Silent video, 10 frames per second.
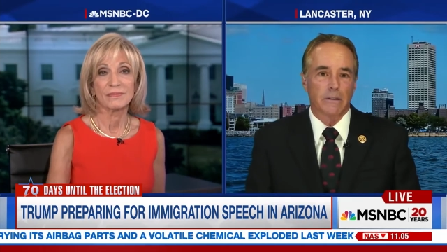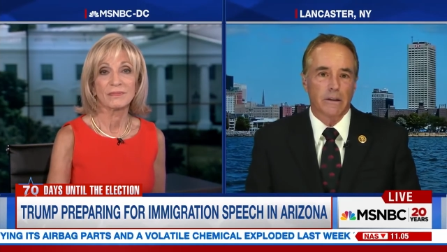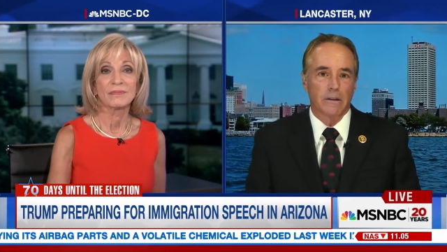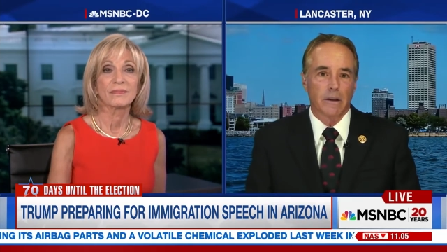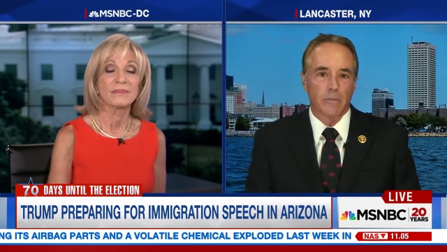
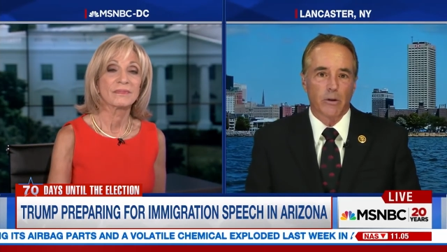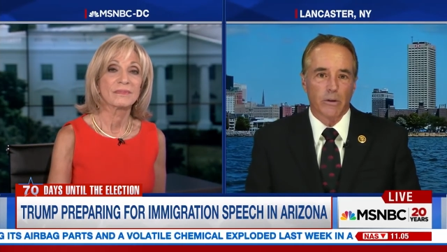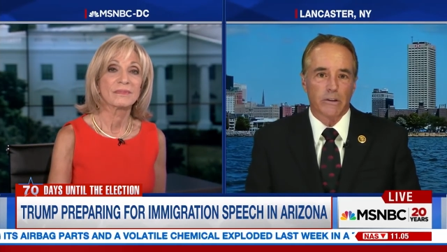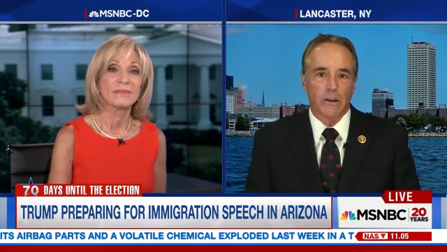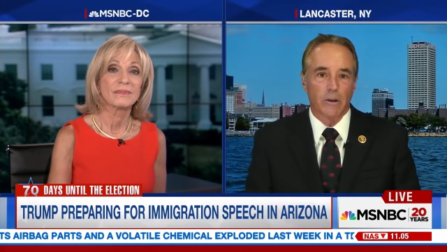Speaker 1: illegal
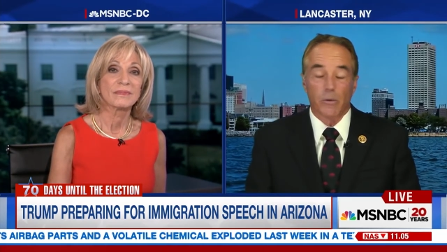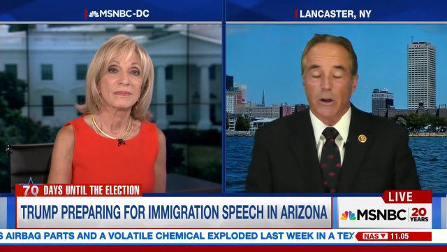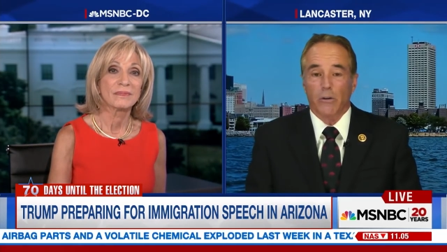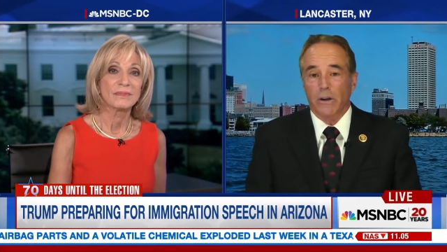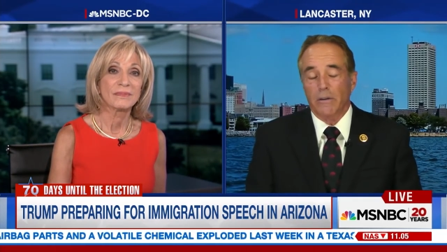immigrants here.
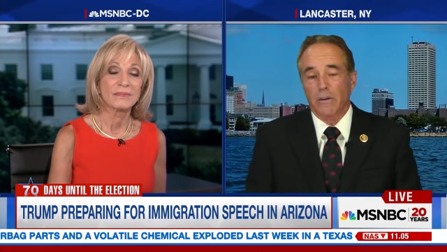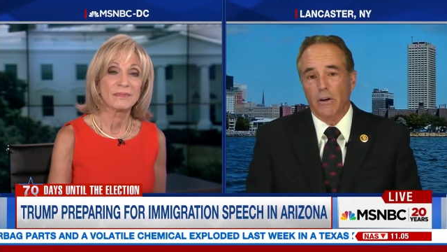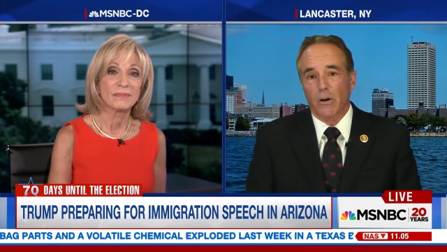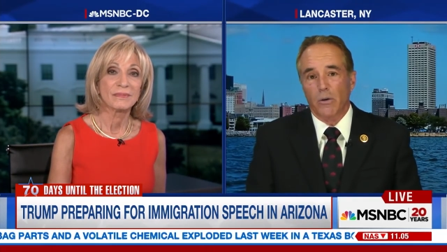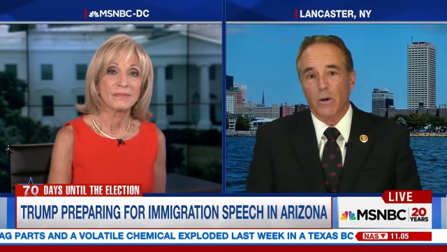We don't
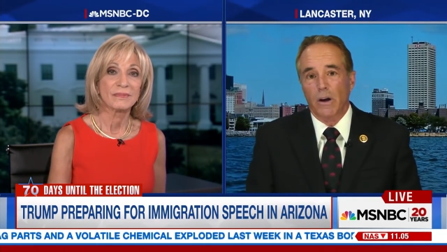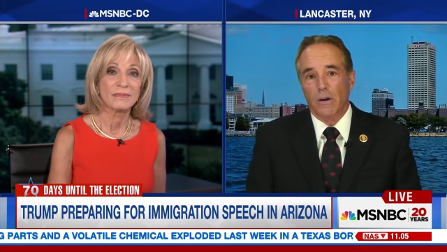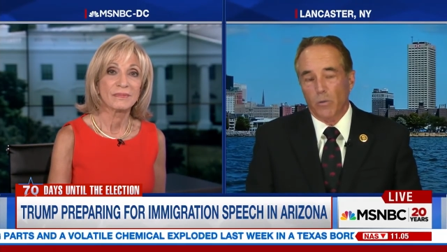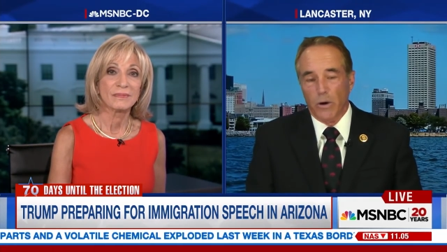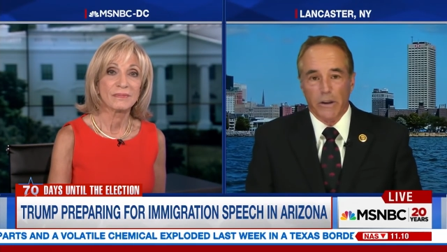even know
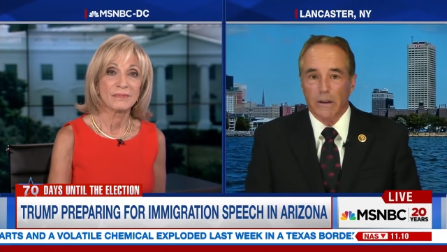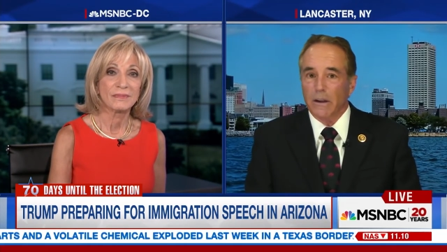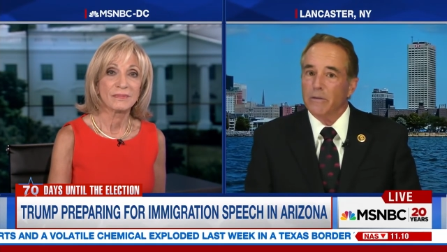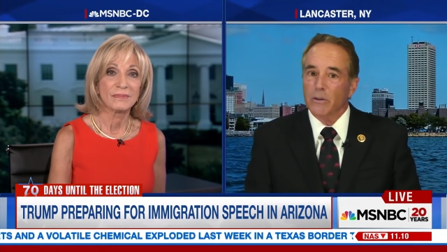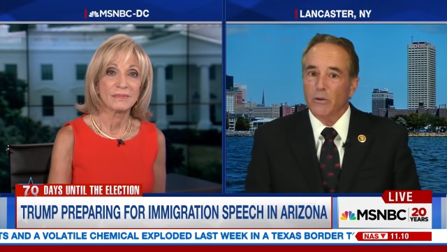where they
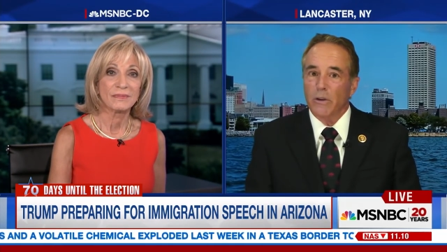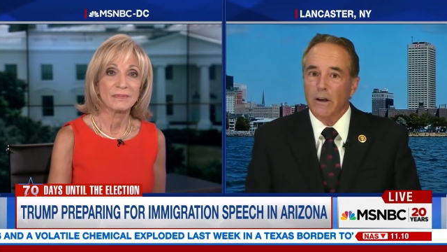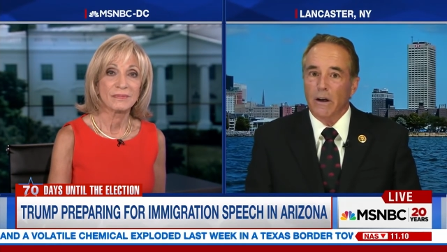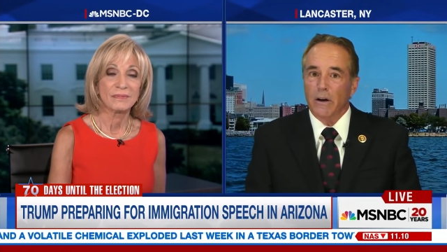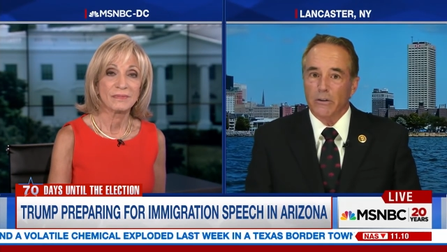live or who
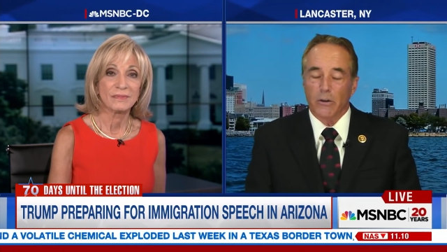they are.